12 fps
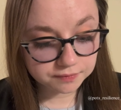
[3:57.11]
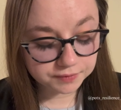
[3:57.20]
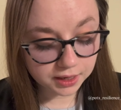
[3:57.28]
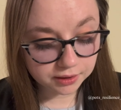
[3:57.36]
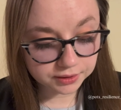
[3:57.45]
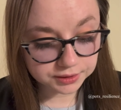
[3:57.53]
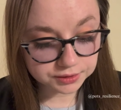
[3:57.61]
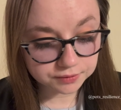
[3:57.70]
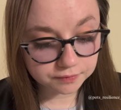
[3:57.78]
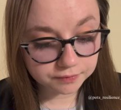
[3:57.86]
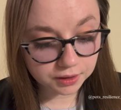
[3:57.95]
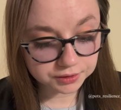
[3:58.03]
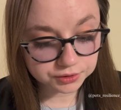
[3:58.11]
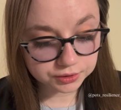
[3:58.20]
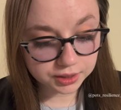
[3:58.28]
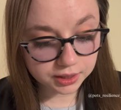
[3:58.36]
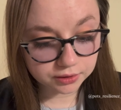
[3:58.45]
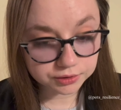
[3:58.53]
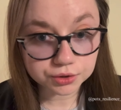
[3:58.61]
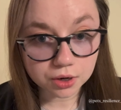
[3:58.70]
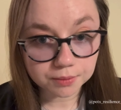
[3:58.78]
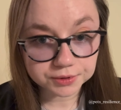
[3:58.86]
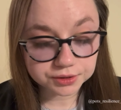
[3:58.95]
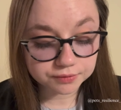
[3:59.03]
violence, foster care, and
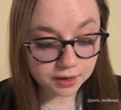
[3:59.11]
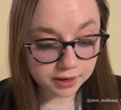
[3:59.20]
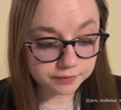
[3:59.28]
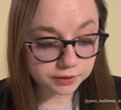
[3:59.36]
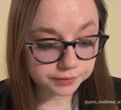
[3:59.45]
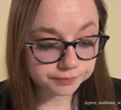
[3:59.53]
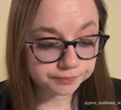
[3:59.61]
trauma survivor.